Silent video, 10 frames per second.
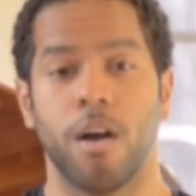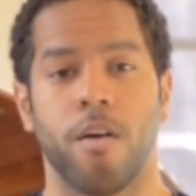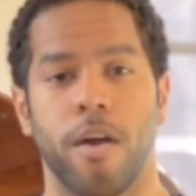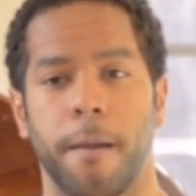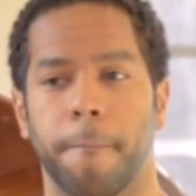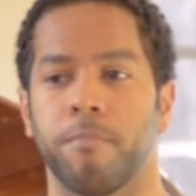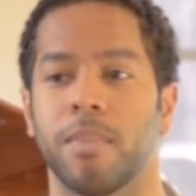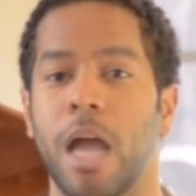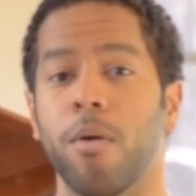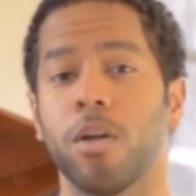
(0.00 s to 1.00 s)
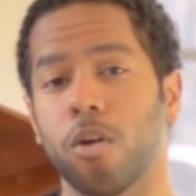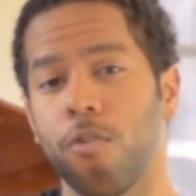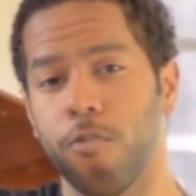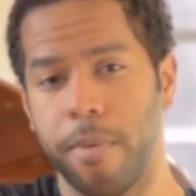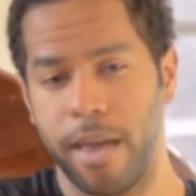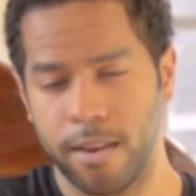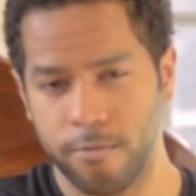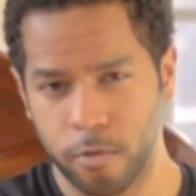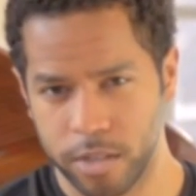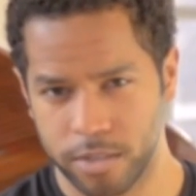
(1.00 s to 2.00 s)
all right? Now we're going to go from
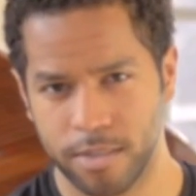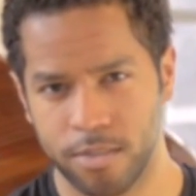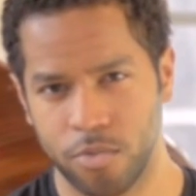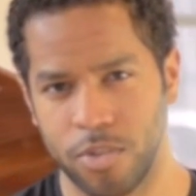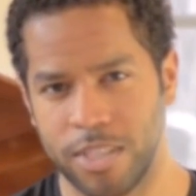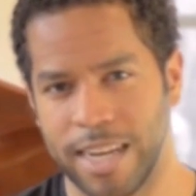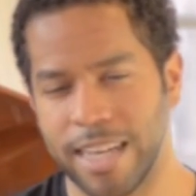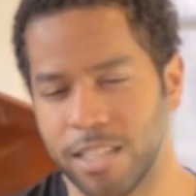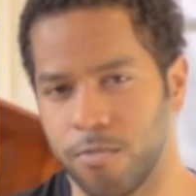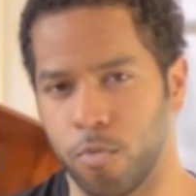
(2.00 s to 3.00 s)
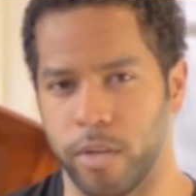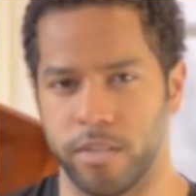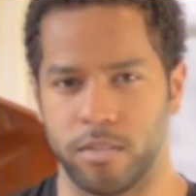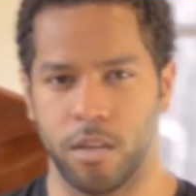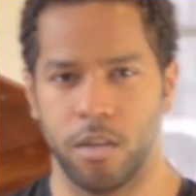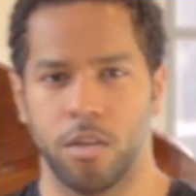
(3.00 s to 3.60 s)
head voice to chest voice.